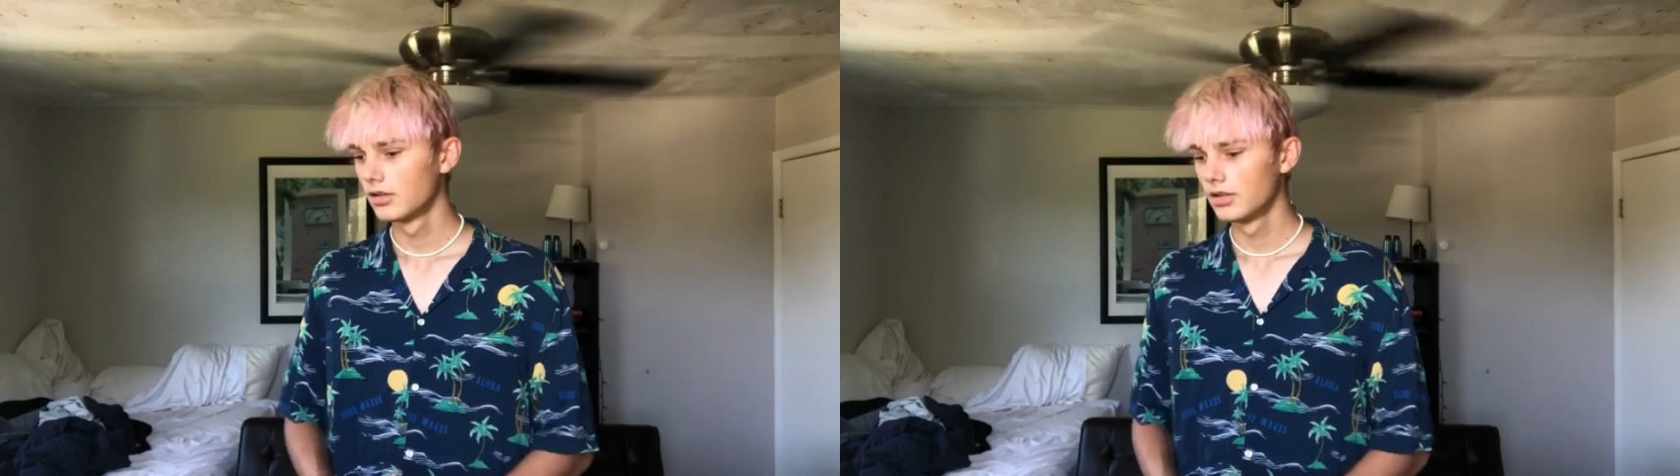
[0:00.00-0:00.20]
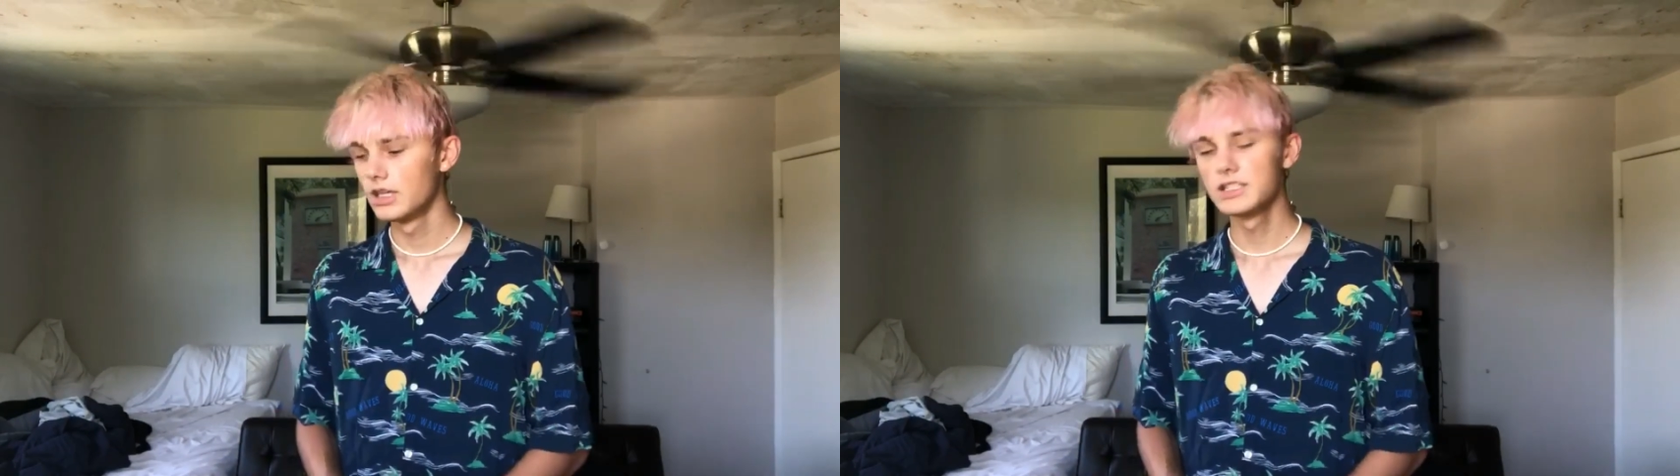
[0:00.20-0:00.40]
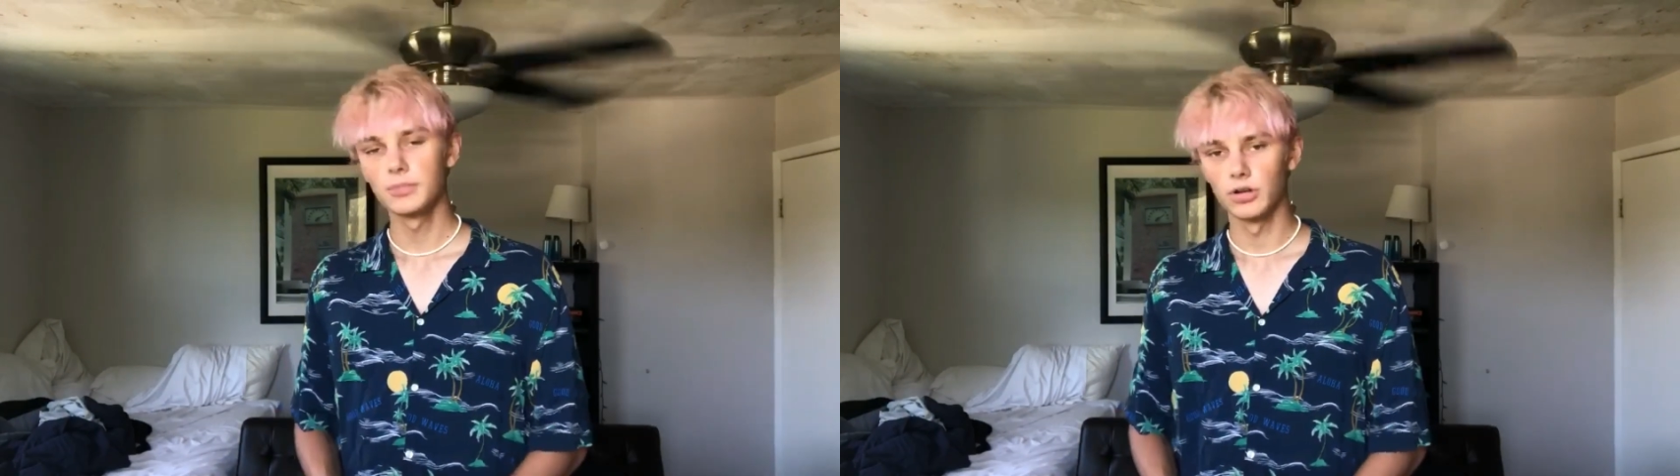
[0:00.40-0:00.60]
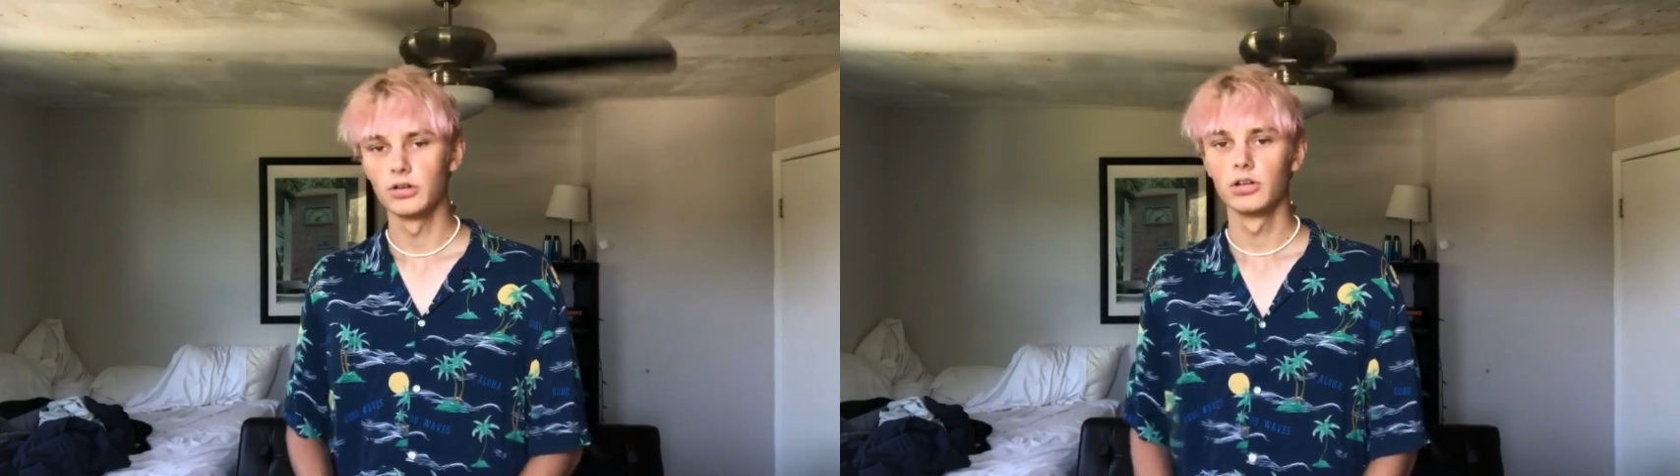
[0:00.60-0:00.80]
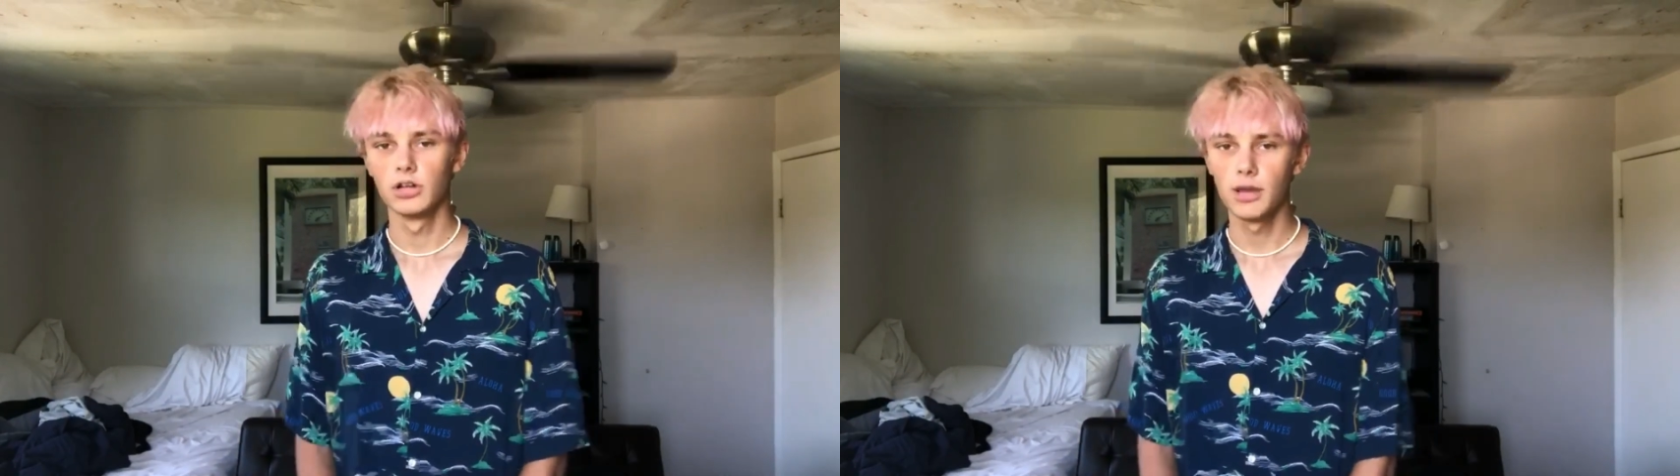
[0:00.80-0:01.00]
He's smart.
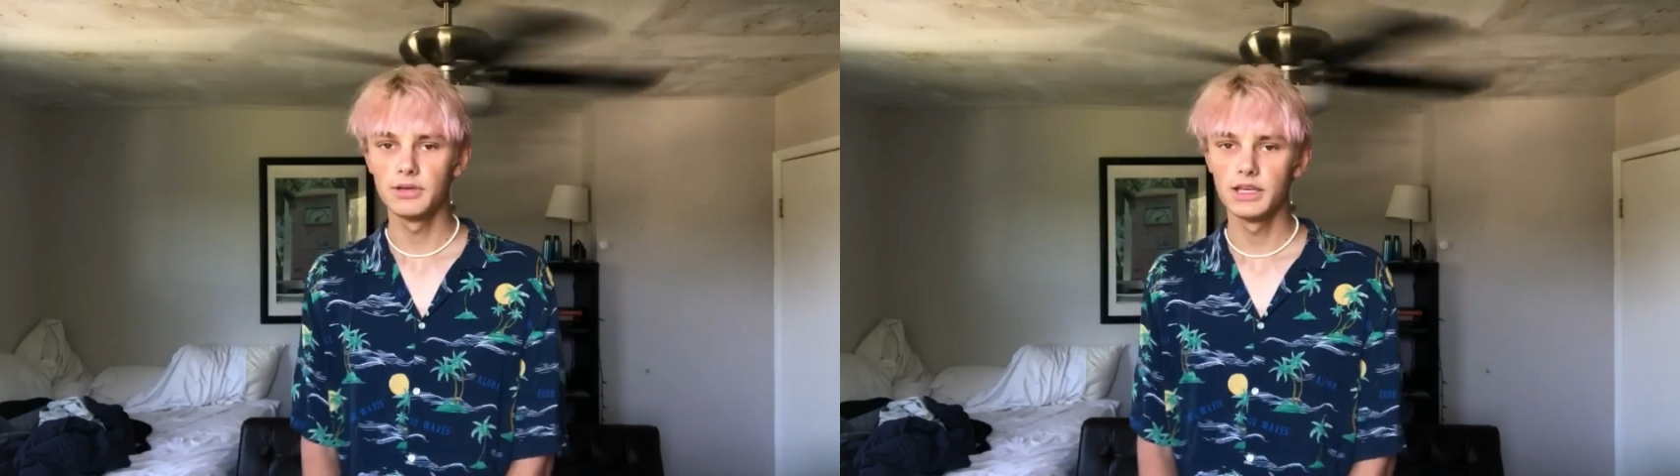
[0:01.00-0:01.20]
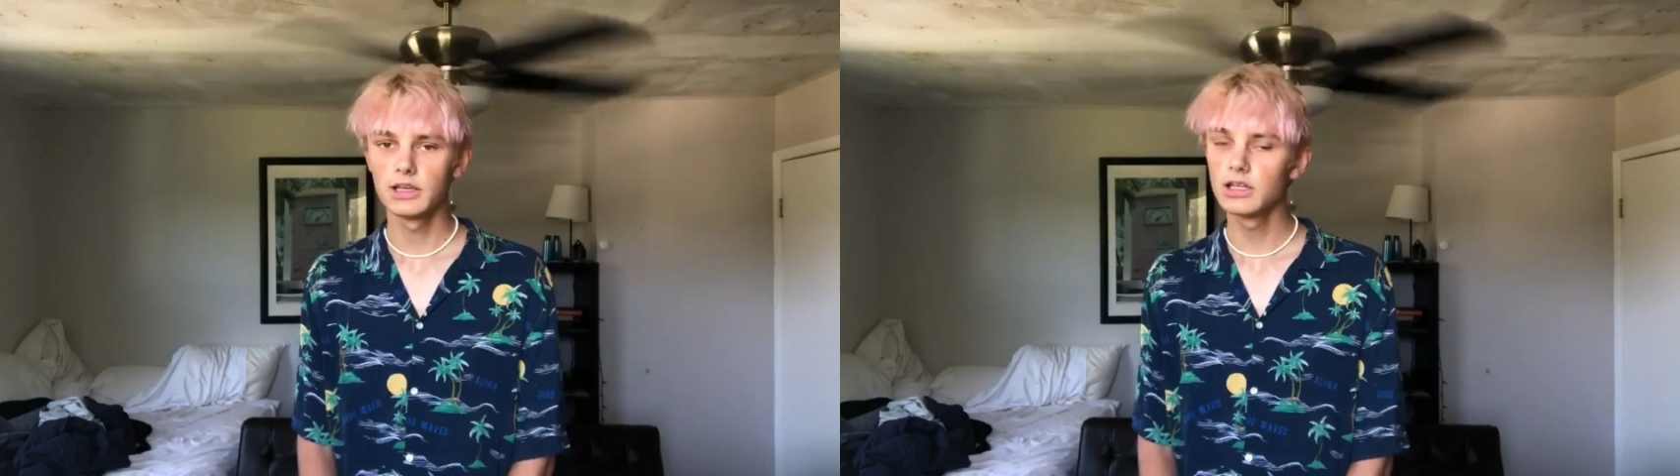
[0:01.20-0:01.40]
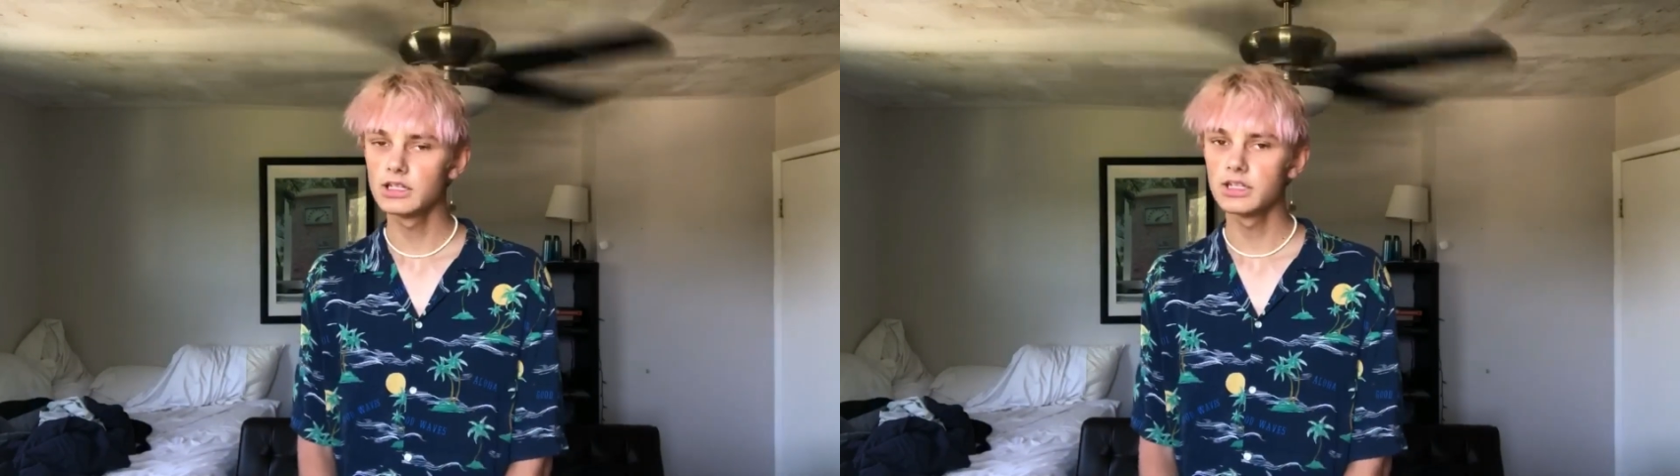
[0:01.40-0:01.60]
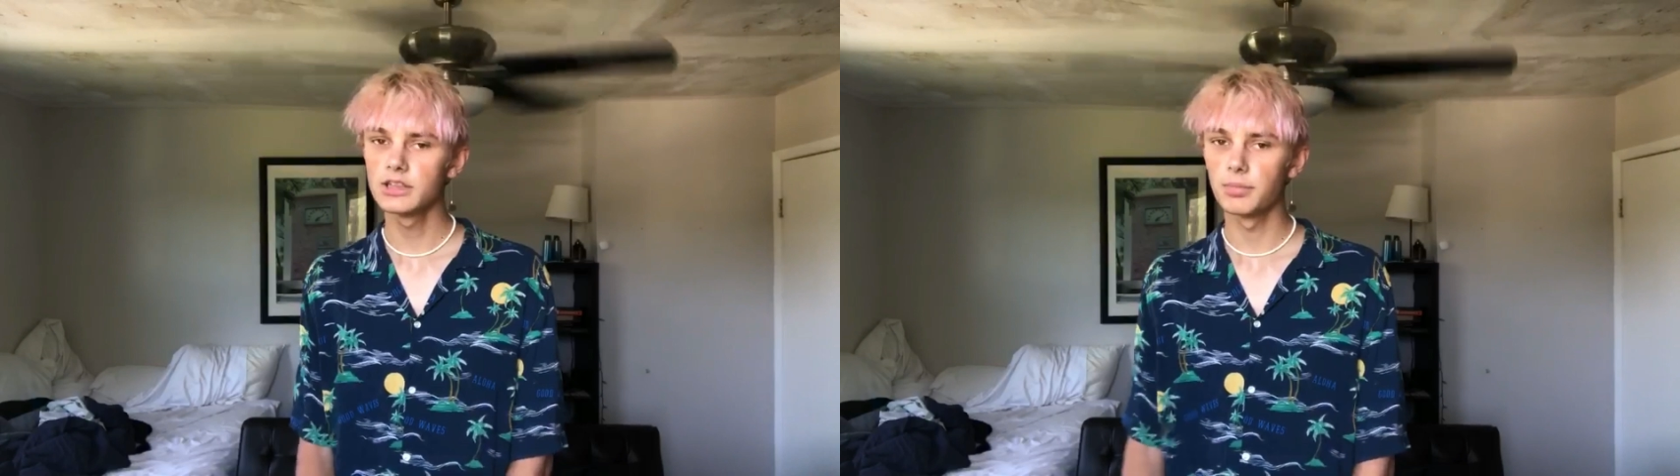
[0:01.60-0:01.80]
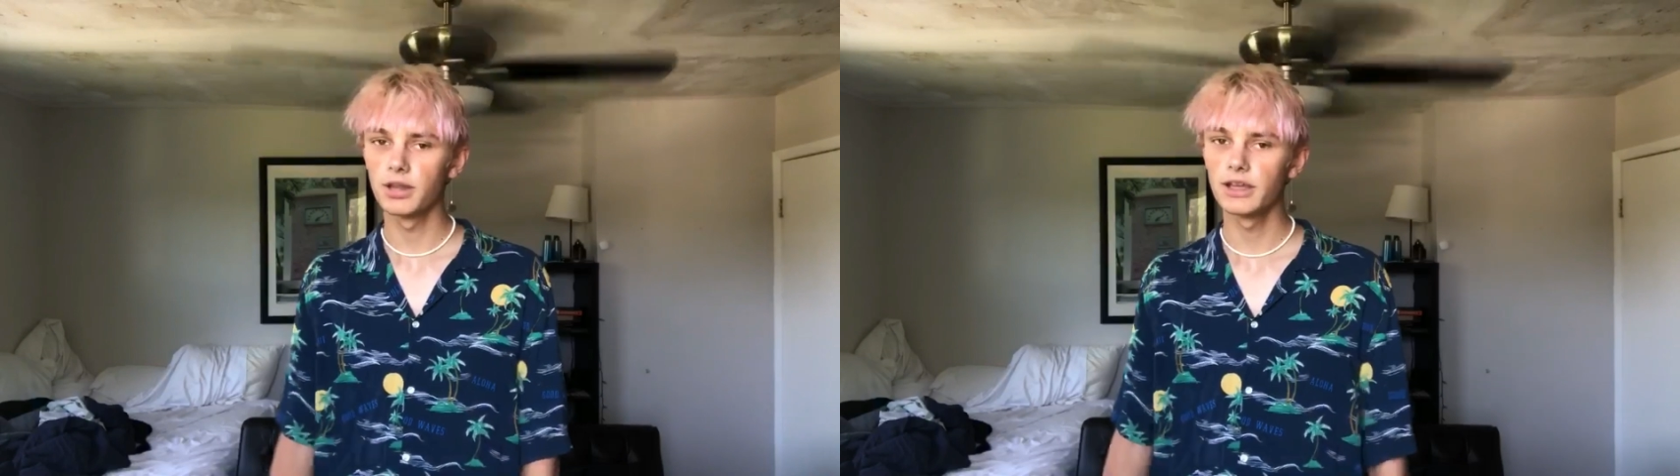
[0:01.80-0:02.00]
I mean, he could just eat the
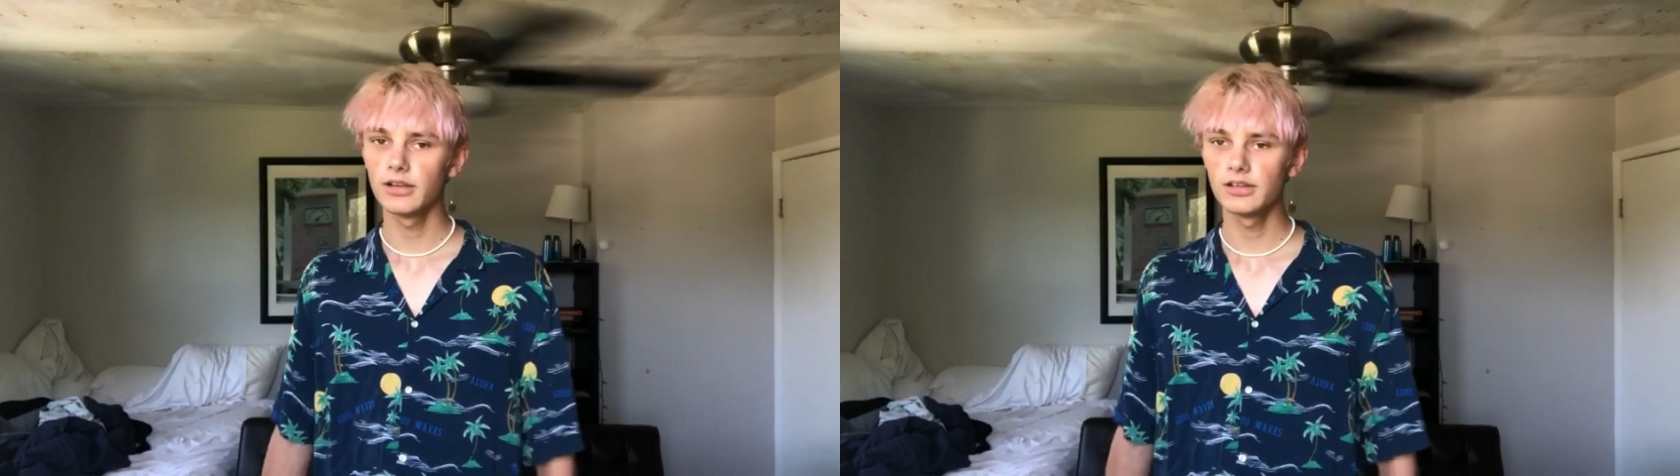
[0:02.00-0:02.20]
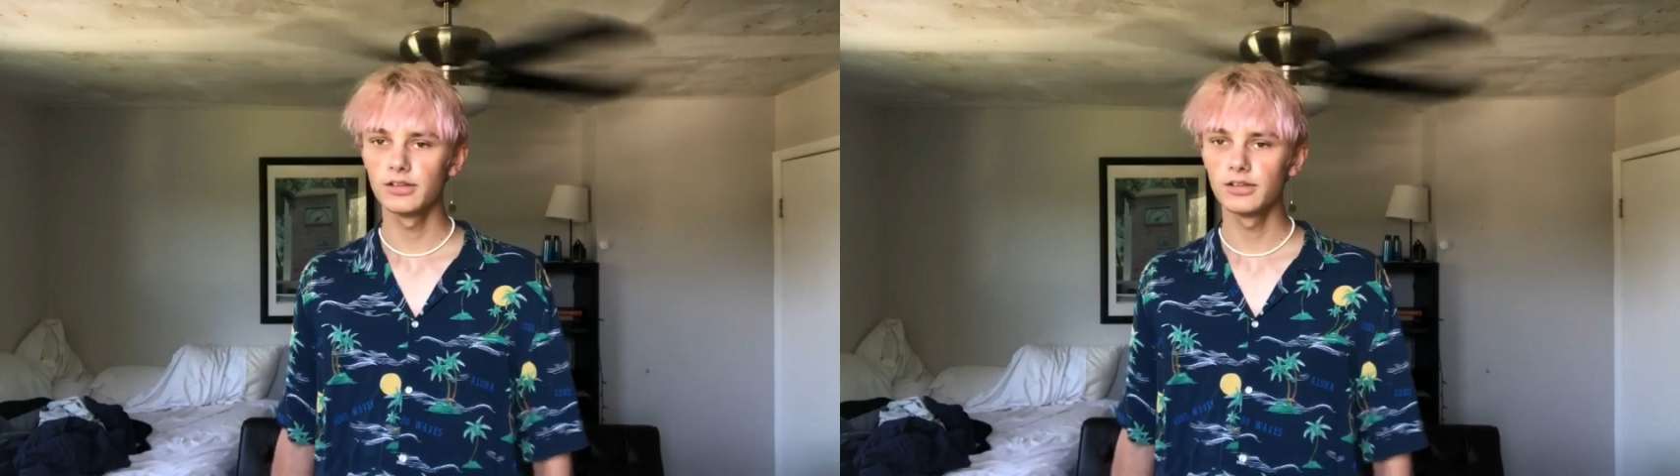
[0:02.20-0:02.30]
plants,